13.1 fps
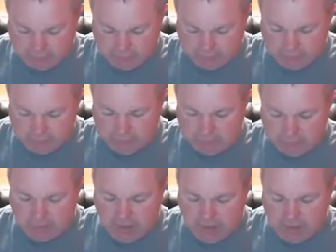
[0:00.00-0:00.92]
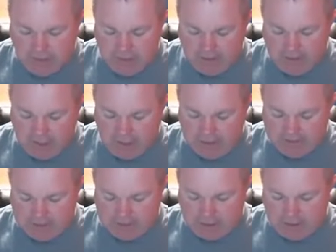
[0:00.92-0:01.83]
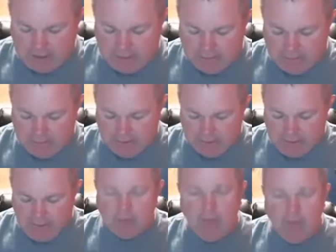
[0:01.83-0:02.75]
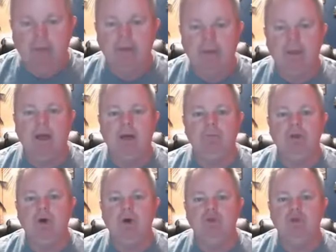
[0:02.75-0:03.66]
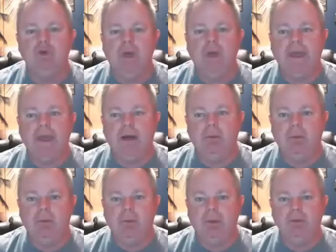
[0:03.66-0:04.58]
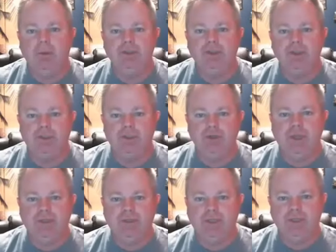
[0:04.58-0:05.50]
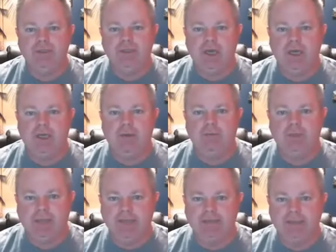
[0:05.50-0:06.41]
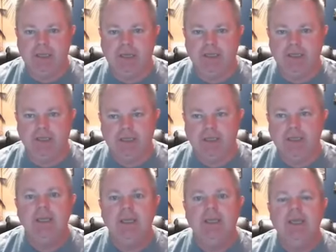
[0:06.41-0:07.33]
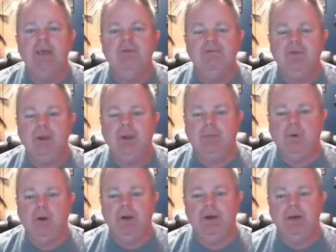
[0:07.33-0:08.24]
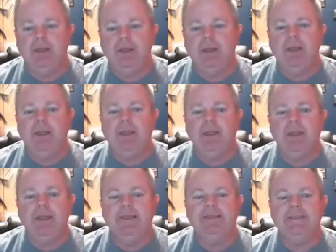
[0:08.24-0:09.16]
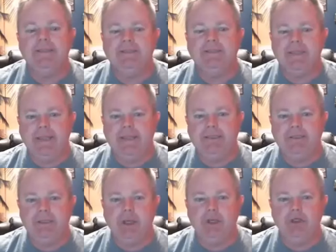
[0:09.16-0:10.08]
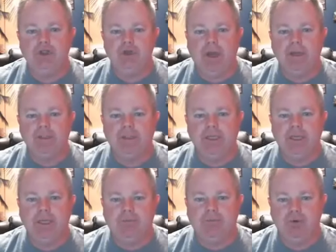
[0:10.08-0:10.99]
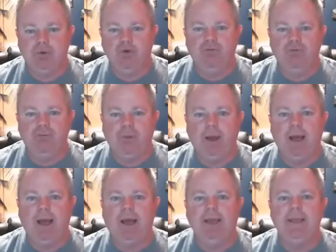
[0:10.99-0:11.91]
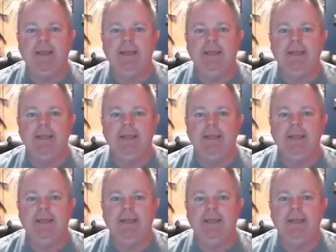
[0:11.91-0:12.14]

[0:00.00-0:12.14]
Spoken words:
Hmm. And guys, when you go to once you do get this case study, very important is it's easier to actually get approved by